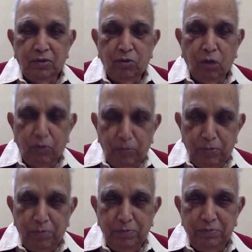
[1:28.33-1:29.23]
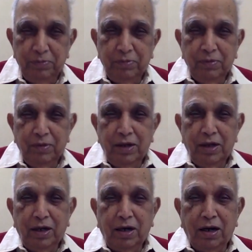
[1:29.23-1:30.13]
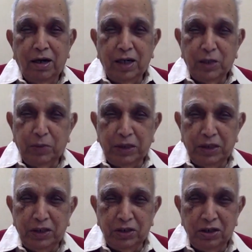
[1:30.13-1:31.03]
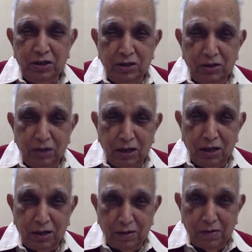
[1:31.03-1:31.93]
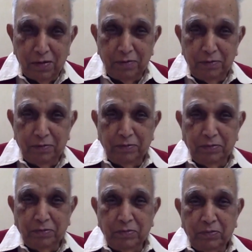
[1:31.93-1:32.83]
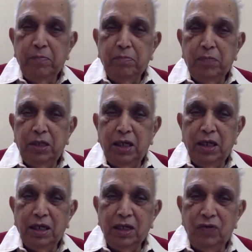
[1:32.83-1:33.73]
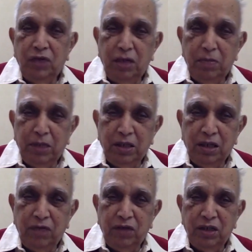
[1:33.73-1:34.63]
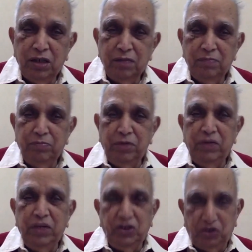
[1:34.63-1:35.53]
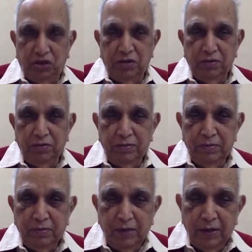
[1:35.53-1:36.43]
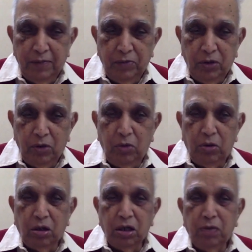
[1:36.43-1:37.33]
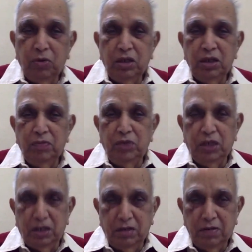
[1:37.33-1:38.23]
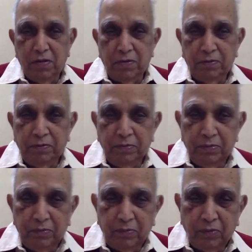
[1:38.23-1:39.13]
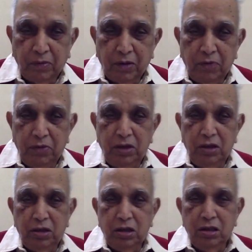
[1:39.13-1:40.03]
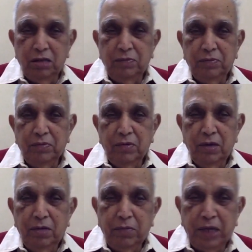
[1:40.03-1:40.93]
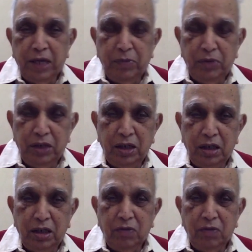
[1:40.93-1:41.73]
hope or expectation in this regard but I consider myself as privileged to talk about a subject which is perhaps the